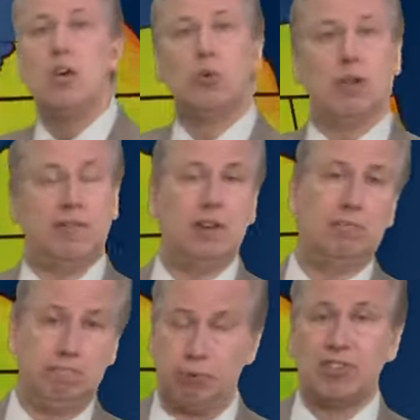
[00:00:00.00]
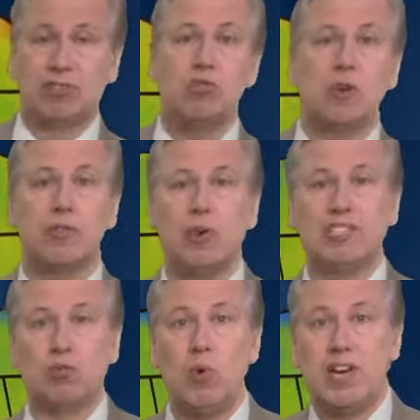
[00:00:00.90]
We'll have a brisk
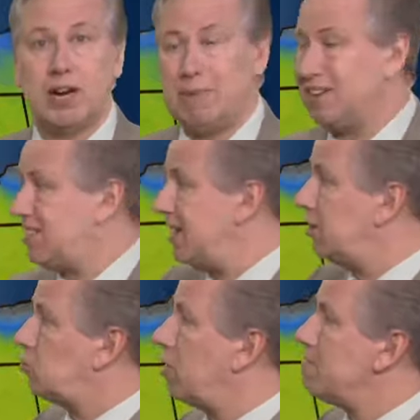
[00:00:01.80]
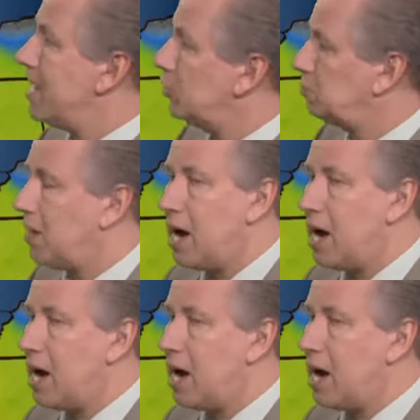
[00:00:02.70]
northwest wind at about 10 to 20 miles per